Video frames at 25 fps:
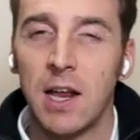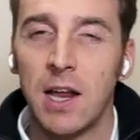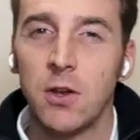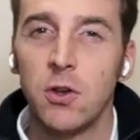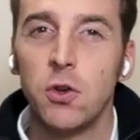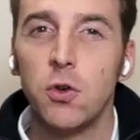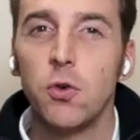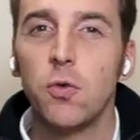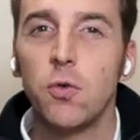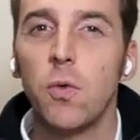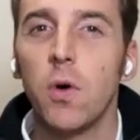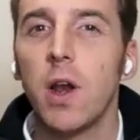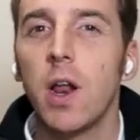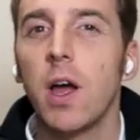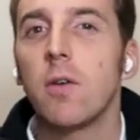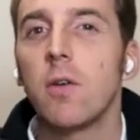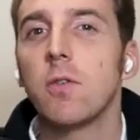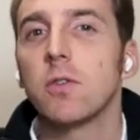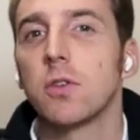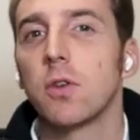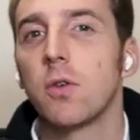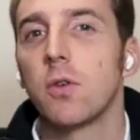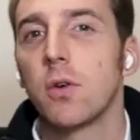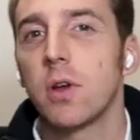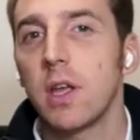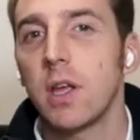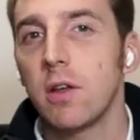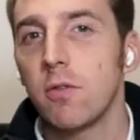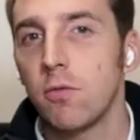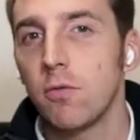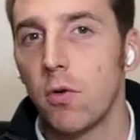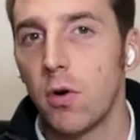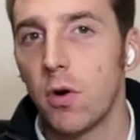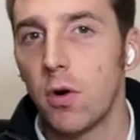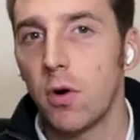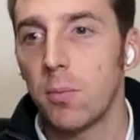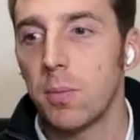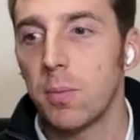knew what I was looking
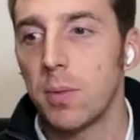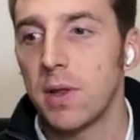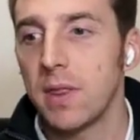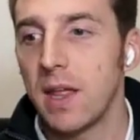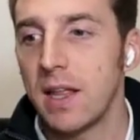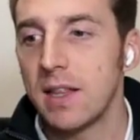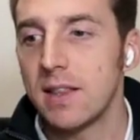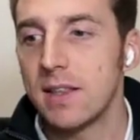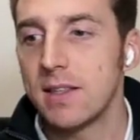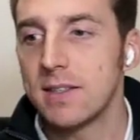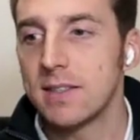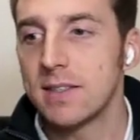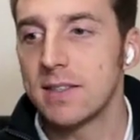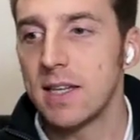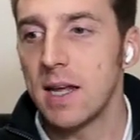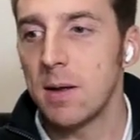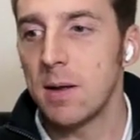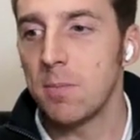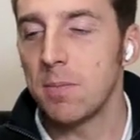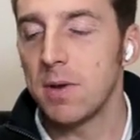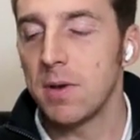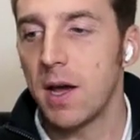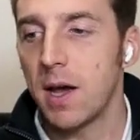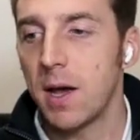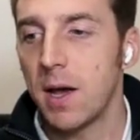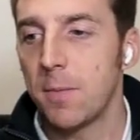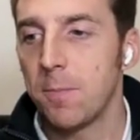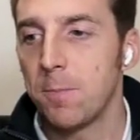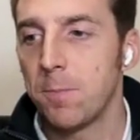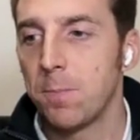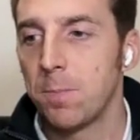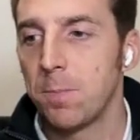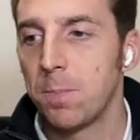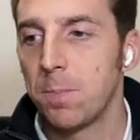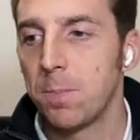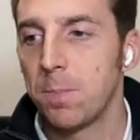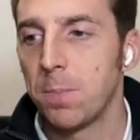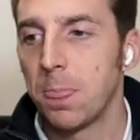for, but at the same
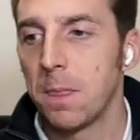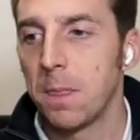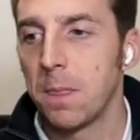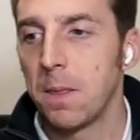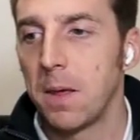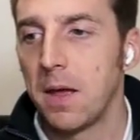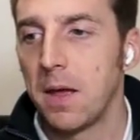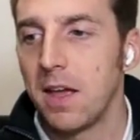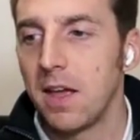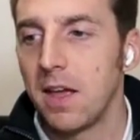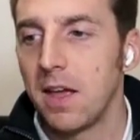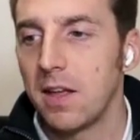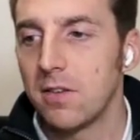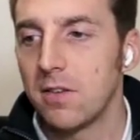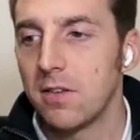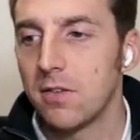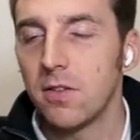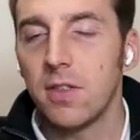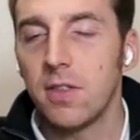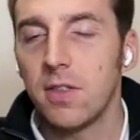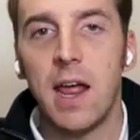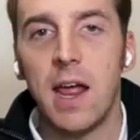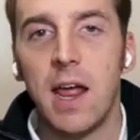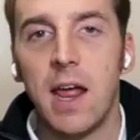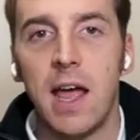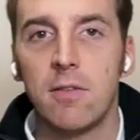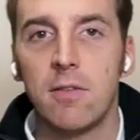time, it's not that I